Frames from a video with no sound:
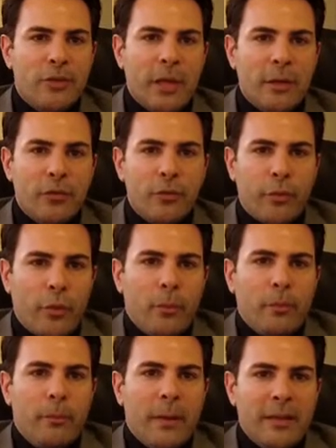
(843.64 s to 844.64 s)
change
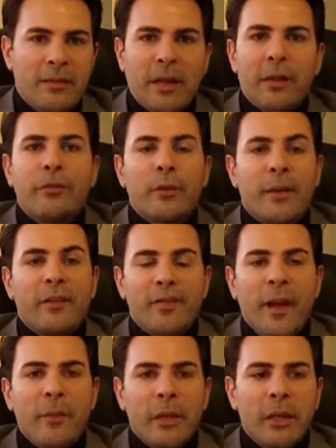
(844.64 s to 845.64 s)
for myself and my
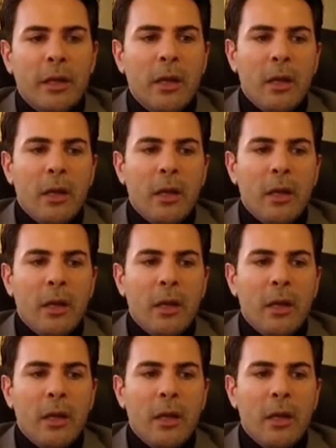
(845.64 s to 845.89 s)
family.